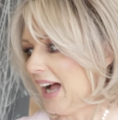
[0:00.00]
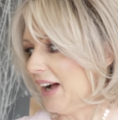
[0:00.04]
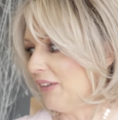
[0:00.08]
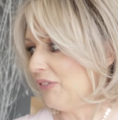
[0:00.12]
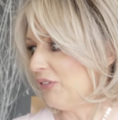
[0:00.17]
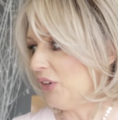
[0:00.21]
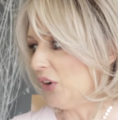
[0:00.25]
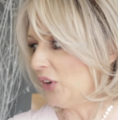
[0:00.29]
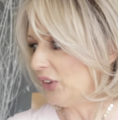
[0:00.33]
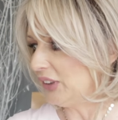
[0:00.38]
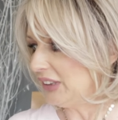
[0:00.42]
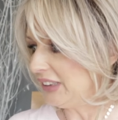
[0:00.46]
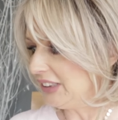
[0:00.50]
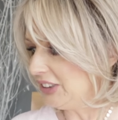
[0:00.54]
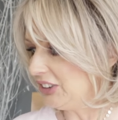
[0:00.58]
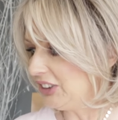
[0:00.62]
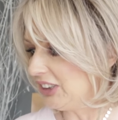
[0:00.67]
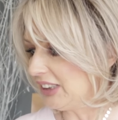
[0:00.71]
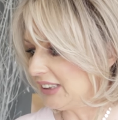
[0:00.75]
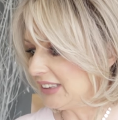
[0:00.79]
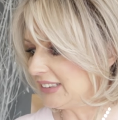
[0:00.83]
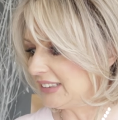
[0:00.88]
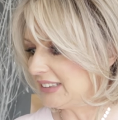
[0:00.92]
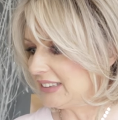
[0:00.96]
I've only
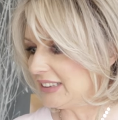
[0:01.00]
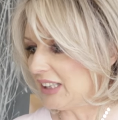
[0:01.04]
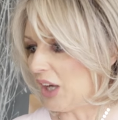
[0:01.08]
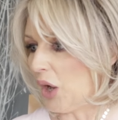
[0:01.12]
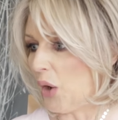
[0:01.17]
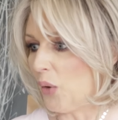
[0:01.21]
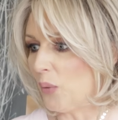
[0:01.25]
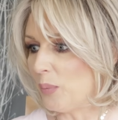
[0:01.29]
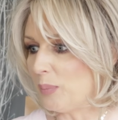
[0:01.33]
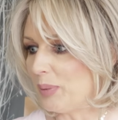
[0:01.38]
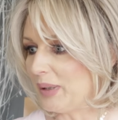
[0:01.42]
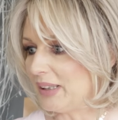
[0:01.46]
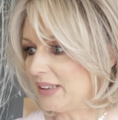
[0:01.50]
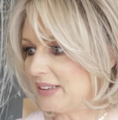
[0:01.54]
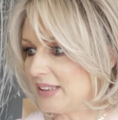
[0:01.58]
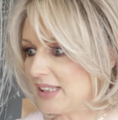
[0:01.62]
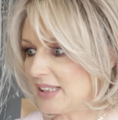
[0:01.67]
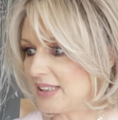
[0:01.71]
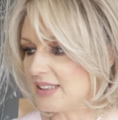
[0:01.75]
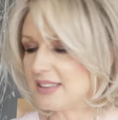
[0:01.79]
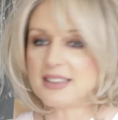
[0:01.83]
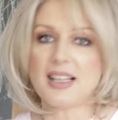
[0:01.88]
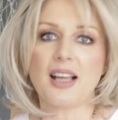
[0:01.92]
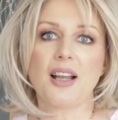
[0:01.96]
just opened
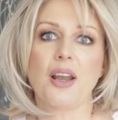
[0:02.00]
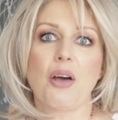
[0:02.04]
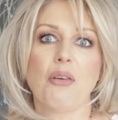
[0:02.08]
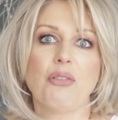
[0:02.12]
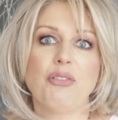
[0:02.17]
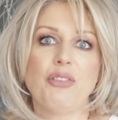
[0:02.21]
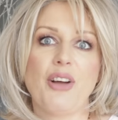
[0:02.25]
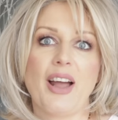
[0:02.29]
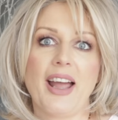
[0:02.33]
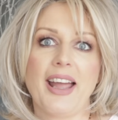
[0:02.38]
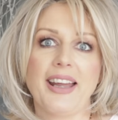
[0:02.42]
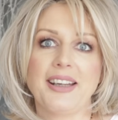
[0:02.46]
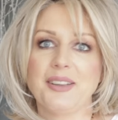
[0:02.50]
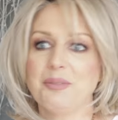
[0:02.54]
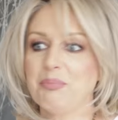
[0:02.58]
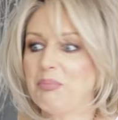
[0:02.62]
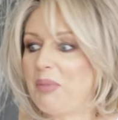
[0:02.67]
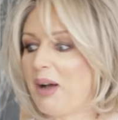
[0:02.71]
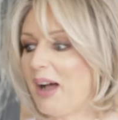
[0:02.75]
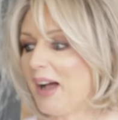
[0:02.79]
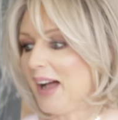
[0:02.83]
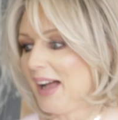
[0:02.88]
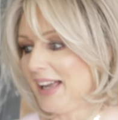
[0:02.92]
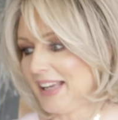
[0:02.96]
the cellophane,
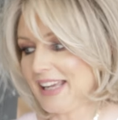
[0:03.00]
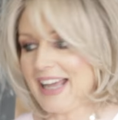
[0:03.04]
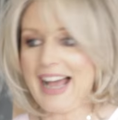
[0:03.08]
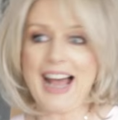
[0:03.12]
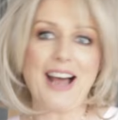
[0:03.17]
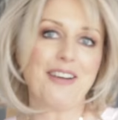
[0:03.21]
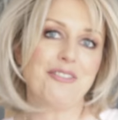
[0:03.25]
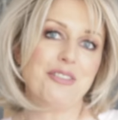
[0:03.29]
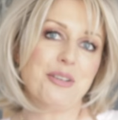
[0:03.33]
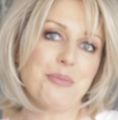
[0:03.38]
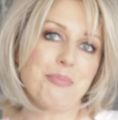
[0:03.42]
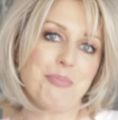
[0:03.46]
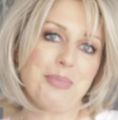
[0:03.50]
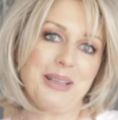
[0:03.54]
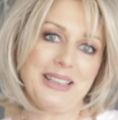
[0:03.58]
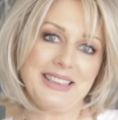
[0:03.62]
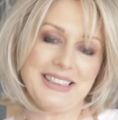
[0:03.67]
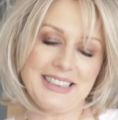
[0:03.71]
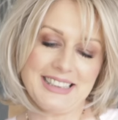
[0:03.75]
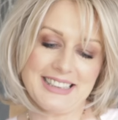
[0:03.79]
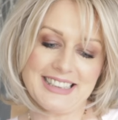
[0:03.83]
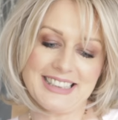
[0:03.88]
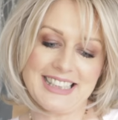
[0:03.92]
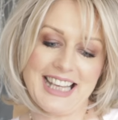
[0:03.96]
but I haven't
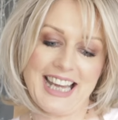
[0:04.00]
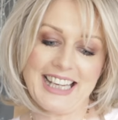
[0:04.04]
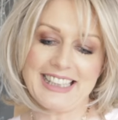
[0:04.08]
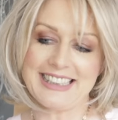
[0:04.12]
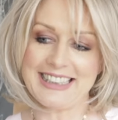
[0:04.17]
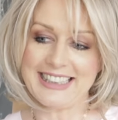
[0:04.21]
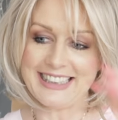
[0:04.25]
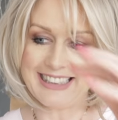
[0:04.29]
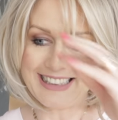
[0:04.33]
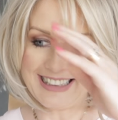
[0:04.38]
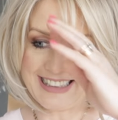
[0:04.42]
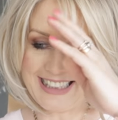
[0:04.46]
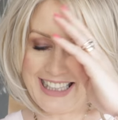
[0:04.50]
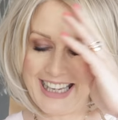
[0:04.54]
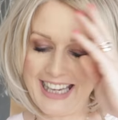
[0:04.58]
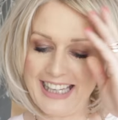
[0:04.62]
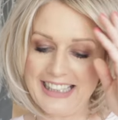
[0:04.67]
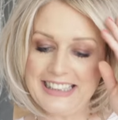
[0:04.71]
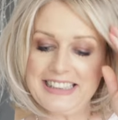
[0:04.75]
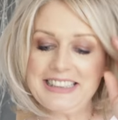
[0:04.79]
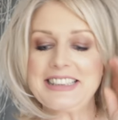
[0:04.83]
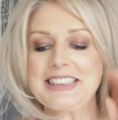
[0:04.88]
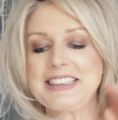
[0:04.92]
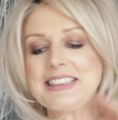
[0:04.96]
been inside it
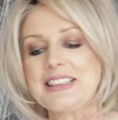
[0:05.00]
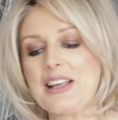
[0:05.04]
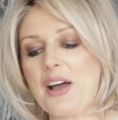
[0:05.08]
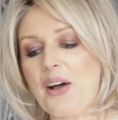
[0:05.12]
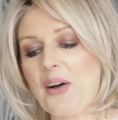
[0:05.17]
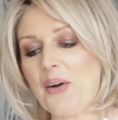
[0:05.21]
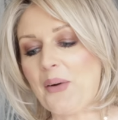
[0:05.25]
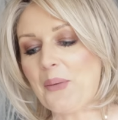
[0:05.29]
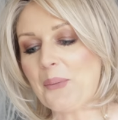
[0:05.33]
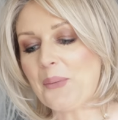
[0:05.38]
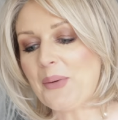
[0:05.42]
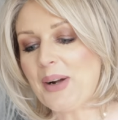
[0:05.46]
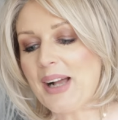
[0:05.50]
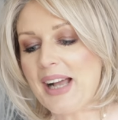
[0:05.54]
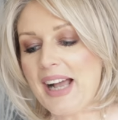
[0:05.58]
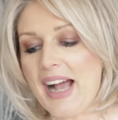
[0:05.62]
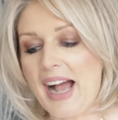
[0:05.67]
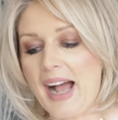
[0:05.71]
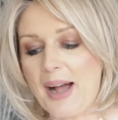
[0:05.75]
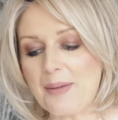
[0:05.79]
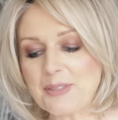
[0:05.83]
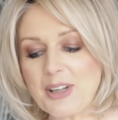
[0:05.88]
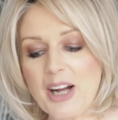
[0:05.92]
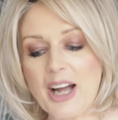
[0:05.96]
yet, so
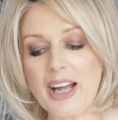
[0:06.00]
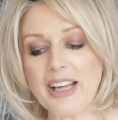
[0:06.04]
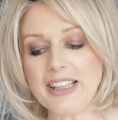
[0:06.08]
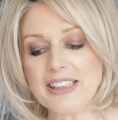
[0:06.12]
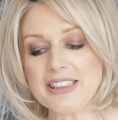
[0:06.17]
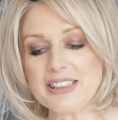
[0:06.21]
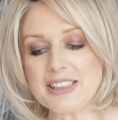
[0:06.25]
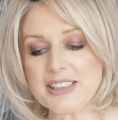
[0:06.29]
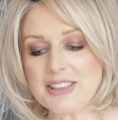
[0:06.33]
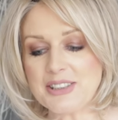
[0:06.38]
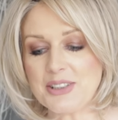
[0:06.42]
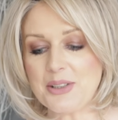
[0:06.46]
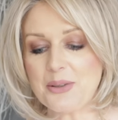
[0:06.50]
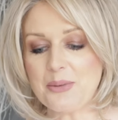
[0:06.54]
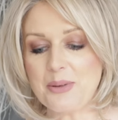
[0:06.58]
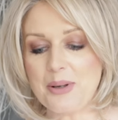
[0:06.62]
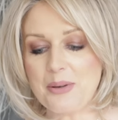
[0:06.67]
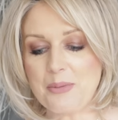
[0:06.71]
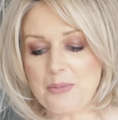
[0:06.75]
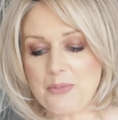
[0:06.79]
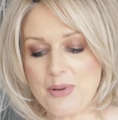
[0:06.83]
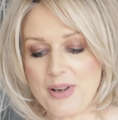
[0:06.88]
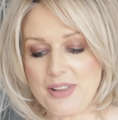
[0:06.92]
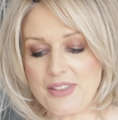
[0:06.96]
I'm going to do
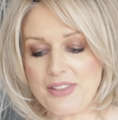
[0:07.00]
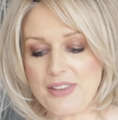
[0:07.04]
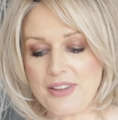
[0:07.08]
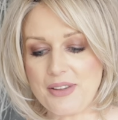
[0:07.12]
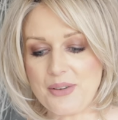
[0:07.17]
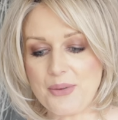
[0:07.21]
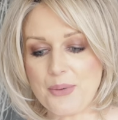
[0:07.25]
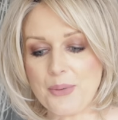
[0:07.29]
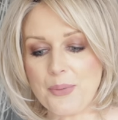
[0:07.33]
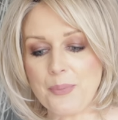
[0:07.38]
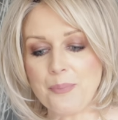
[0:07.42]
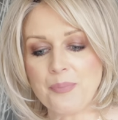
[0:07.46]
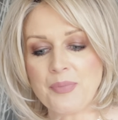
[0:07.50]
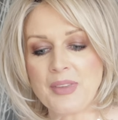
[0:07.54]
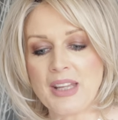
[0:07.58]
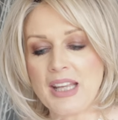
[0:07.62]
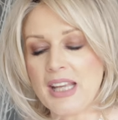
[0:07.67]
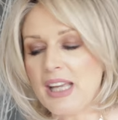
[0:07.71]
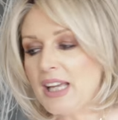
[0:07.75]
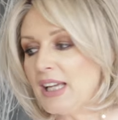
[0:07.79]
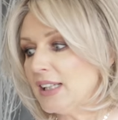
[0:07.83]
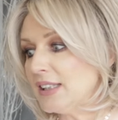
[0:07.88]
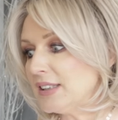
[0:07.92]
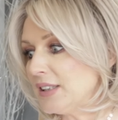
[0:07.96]
it with you.
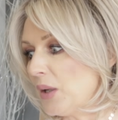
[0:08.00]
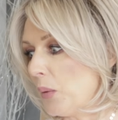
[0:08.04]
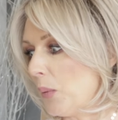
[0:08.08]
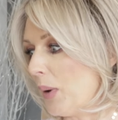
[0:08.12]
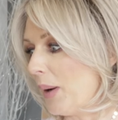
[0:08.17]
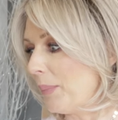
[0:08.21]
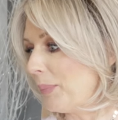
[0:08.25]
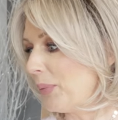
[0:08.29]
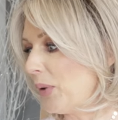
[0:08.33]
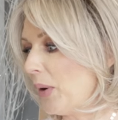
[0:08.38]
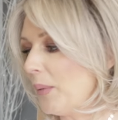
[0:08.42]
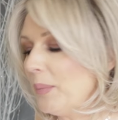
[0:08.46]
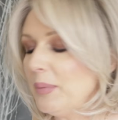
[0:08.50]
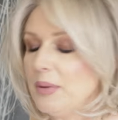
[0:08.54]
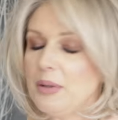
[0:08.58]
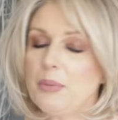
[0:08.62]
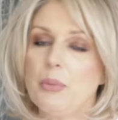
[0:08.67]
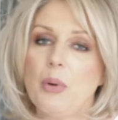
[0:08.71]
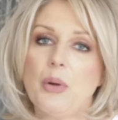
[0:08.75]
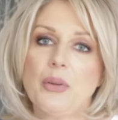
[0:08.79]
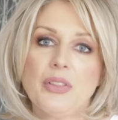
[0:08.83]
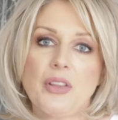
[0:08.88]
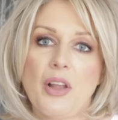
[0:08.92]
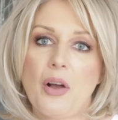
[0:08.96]
So I probably
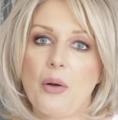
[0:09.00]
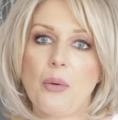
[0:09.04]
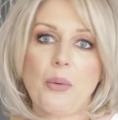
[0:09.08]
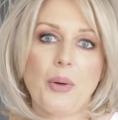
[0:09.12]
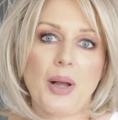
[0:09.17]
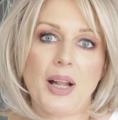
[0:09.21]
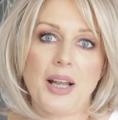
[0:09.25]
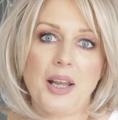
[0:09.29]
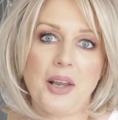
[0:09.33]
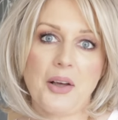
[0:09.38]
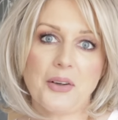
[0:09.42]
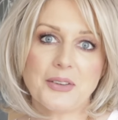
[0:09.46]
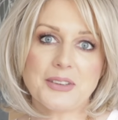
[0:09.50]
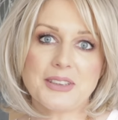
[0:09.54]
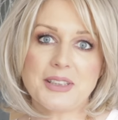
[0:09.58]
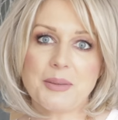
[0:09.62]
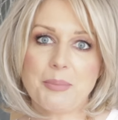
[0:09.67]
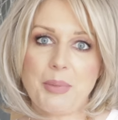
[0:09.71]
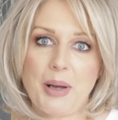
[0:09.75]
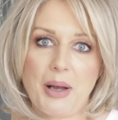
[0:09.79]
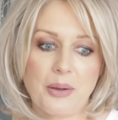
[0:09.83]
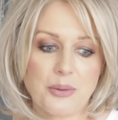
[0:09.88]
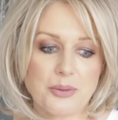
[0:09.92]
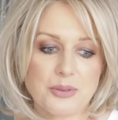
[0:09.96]
won't know a lot
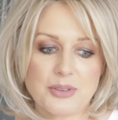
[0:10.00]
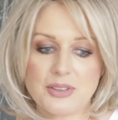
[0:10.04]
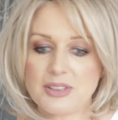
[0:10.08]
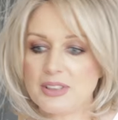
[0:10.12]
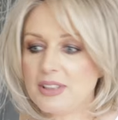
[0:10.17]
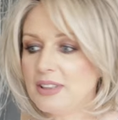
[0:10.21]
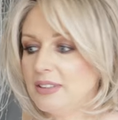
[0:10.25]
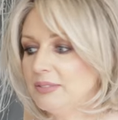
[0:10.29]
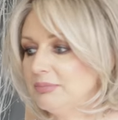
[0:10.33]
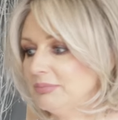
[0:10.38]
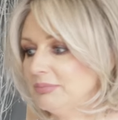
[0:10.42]
about